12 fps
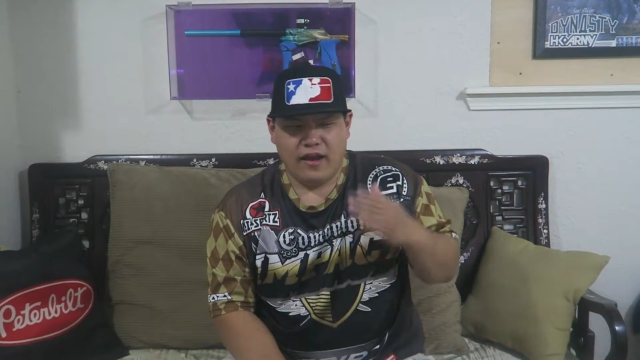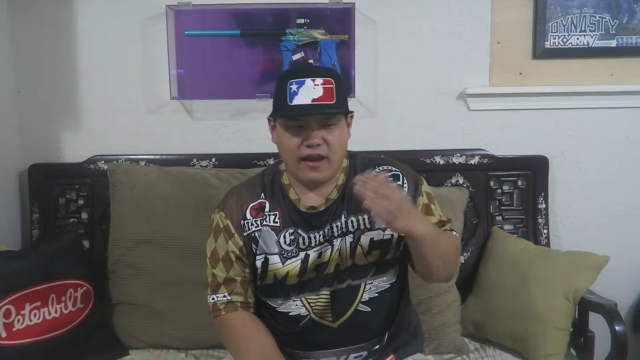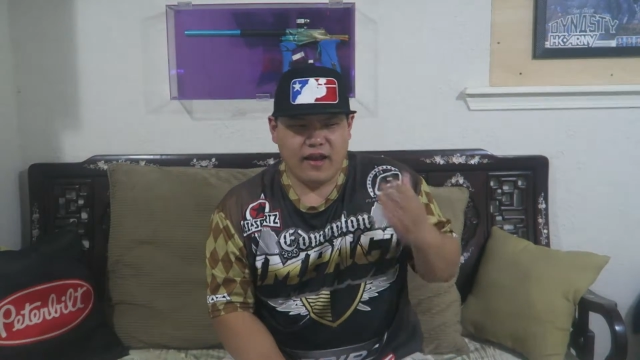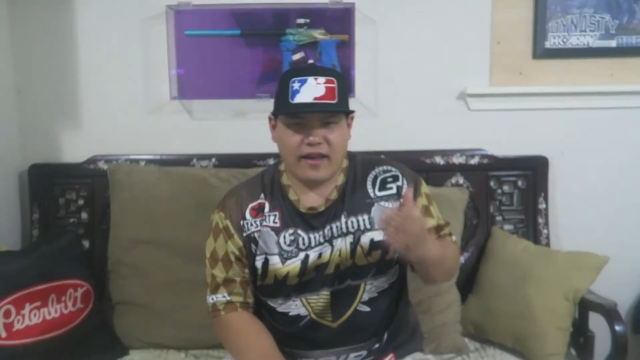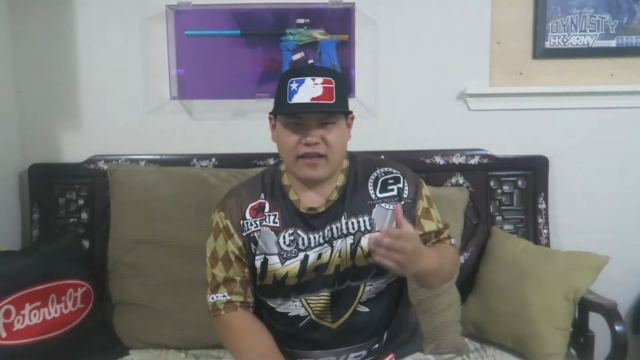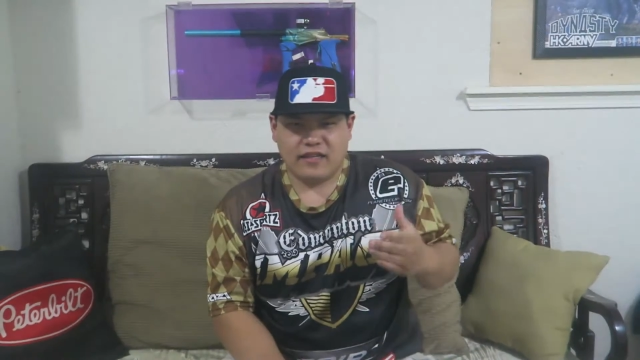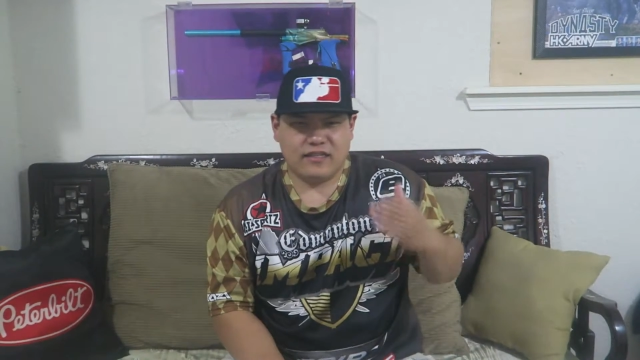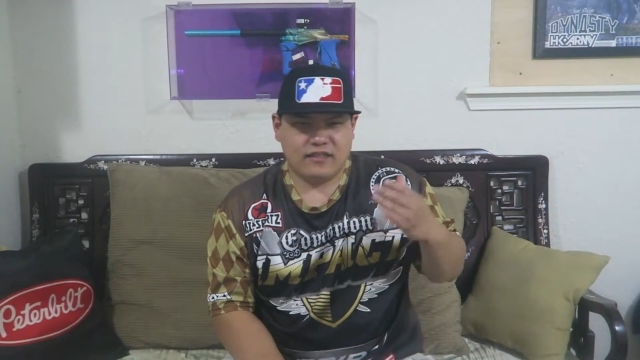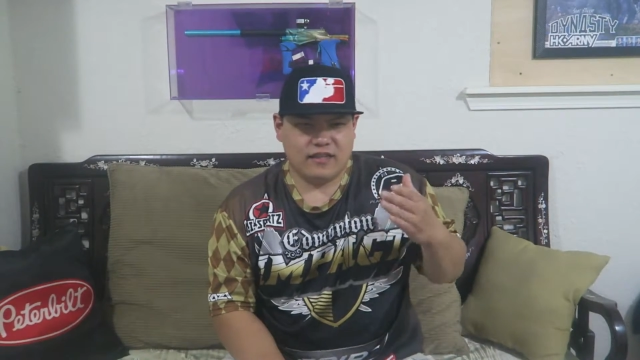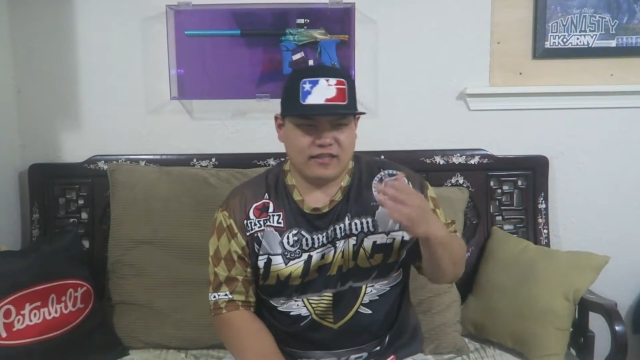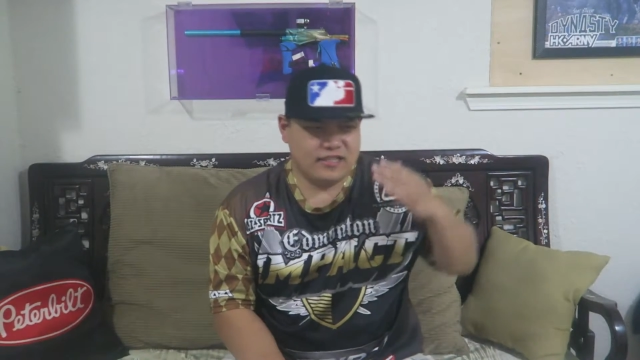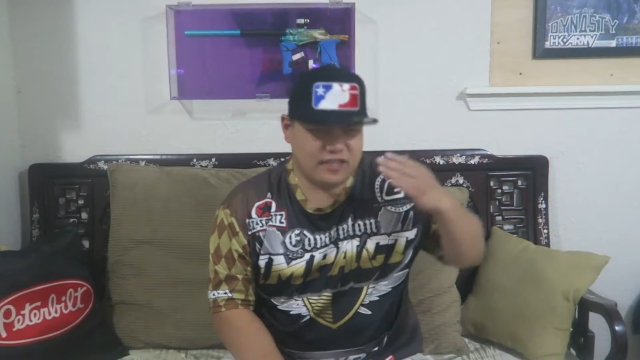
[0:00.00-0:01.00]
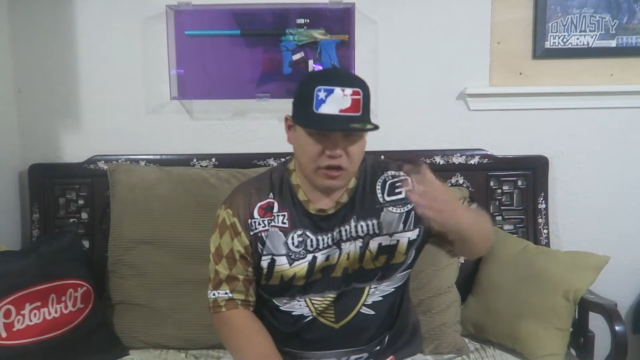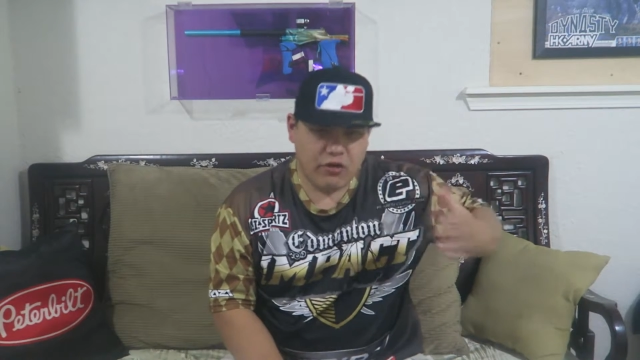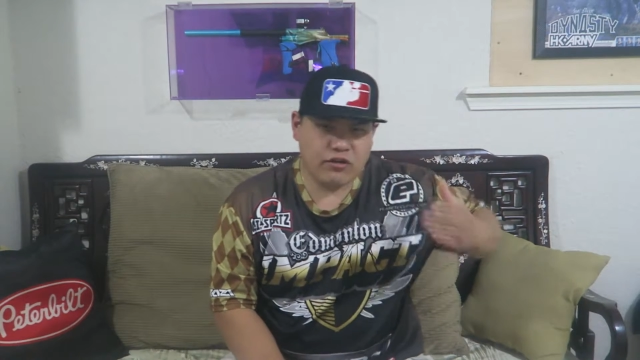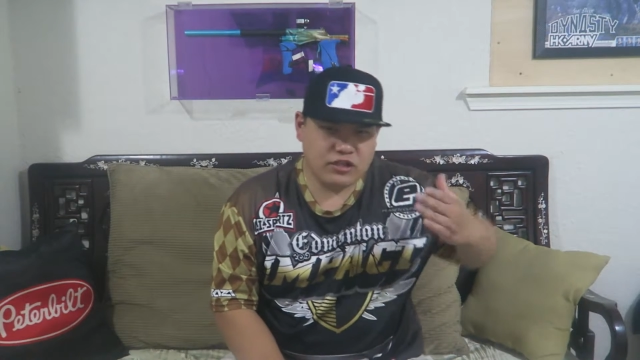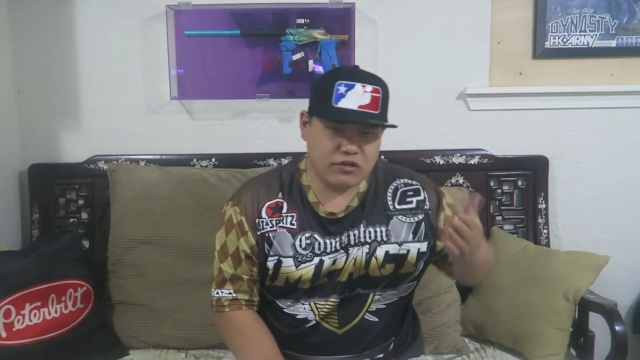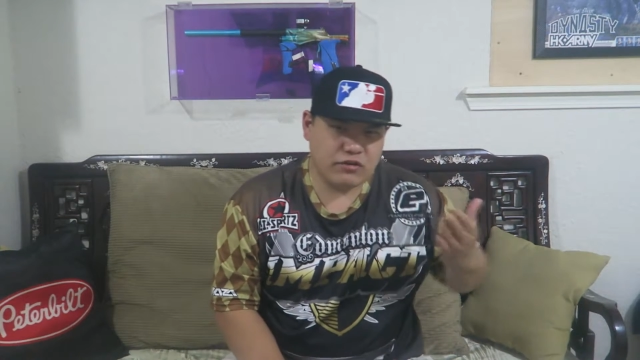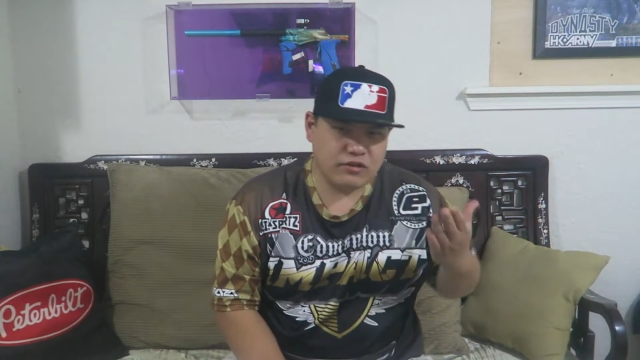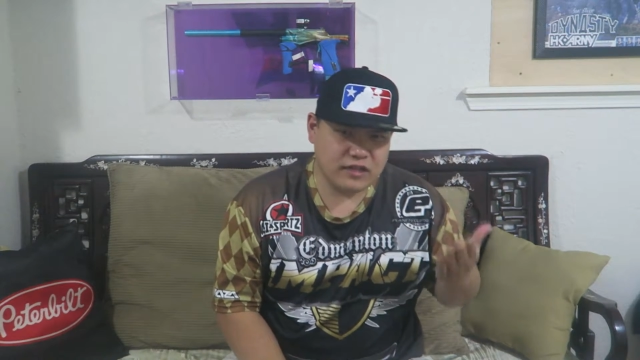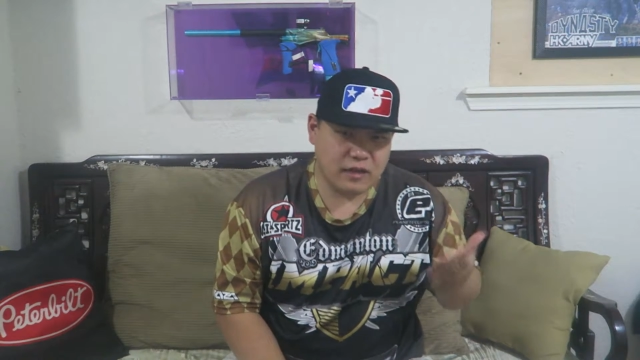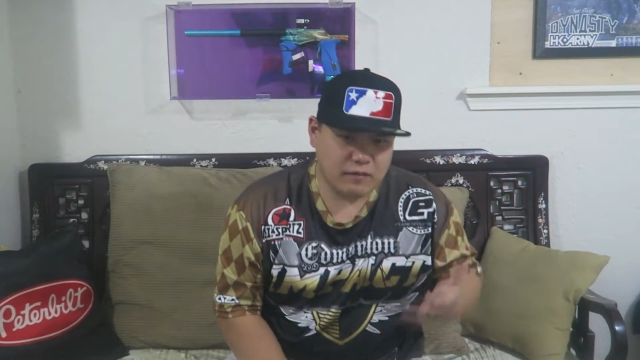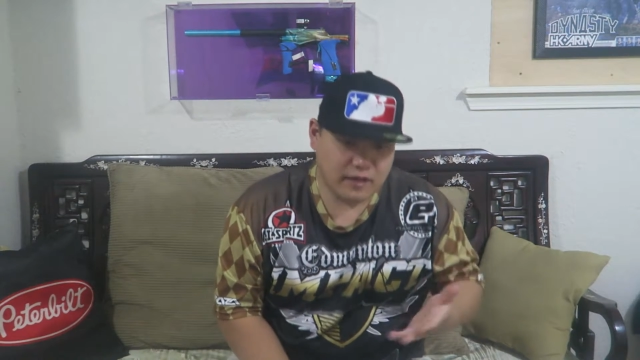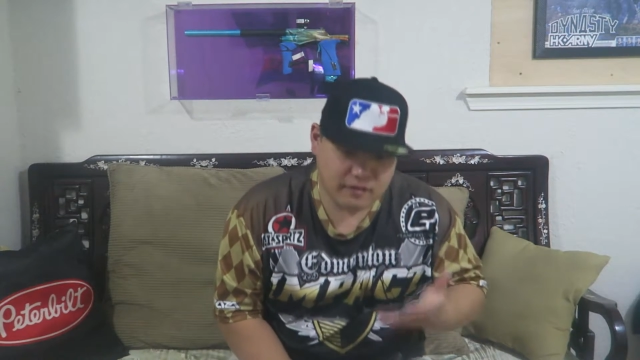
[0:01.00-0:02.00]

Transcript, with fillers: not like a, the cereal cereal type